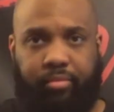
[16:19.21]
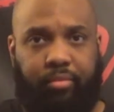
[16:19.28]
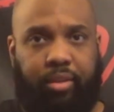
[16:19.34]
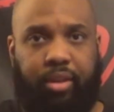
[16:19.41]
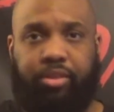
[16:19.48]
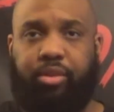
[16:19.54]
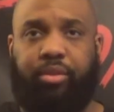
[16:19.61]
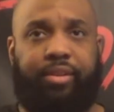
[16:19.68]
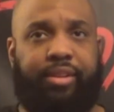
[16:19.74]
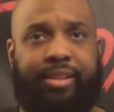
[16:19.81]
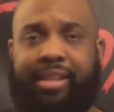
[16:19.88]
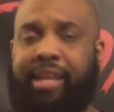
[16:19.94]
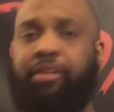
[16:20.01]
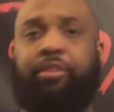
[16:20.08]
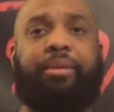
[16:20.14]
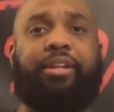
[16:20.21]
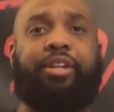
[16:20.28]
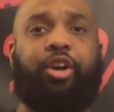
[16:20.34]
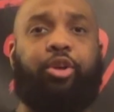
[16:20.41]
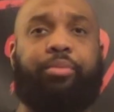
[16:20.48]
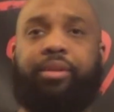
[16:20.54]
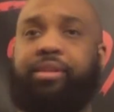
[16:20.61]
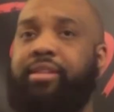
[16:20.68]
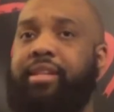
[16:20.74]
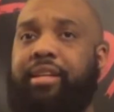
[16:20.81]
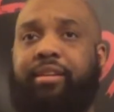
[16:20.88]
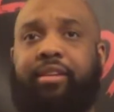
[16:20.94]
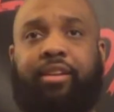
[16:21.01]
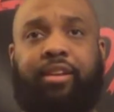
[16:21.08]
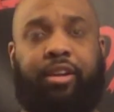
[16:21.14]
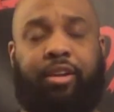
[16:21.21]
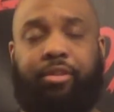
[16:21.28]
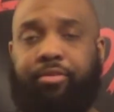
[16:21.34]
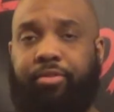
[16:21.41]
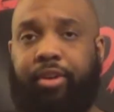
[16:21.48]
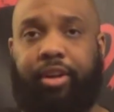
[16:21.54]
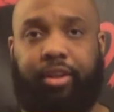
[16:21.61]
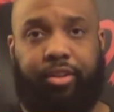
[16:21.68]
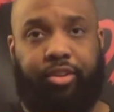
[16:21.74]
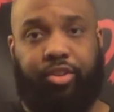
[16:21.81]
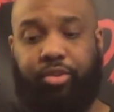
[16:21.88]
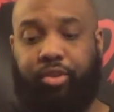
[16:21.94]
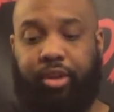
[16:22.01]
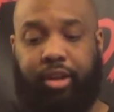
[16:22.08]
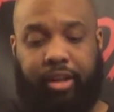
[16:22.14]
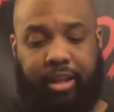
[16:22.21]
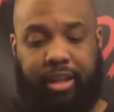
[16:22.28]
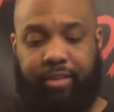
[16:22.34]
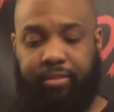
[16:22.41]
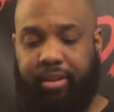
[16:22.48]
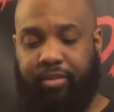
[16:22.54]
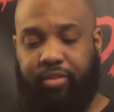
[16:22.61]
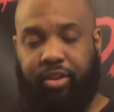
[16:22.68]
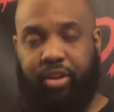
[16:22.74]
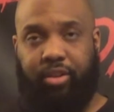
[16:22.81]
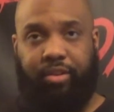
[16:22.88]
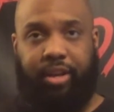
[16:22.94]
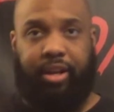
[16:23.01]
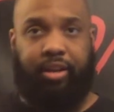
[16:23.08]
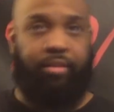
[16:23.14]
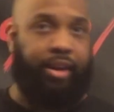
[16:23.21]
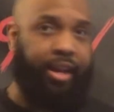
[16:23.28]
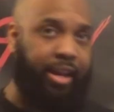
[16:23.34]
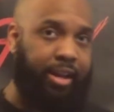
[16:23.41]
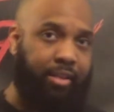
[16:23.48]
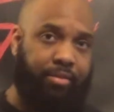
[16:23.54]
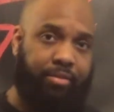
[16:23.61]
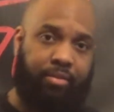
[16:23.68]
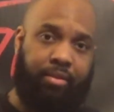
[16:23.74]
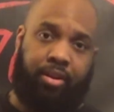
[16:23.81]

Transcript: So that would be dope to see Freddy on the screen, even if, you know, they don't have